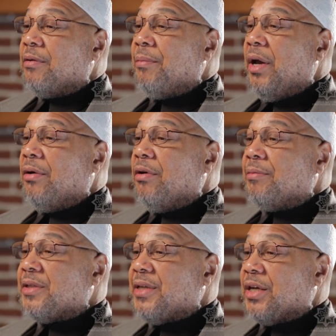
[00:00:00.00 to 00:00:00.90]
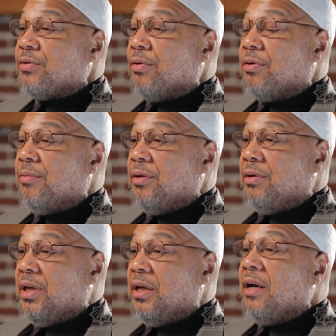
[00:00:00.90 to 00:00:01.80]
the male homosexual
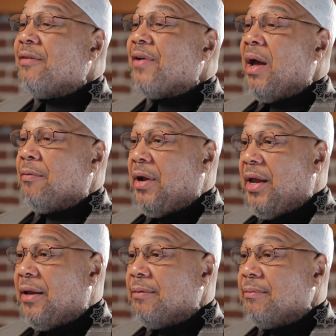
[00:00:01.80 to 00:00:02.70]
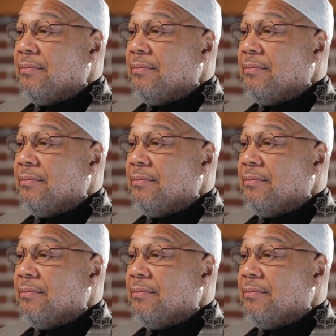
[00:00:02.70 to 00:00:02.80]
community of Iran.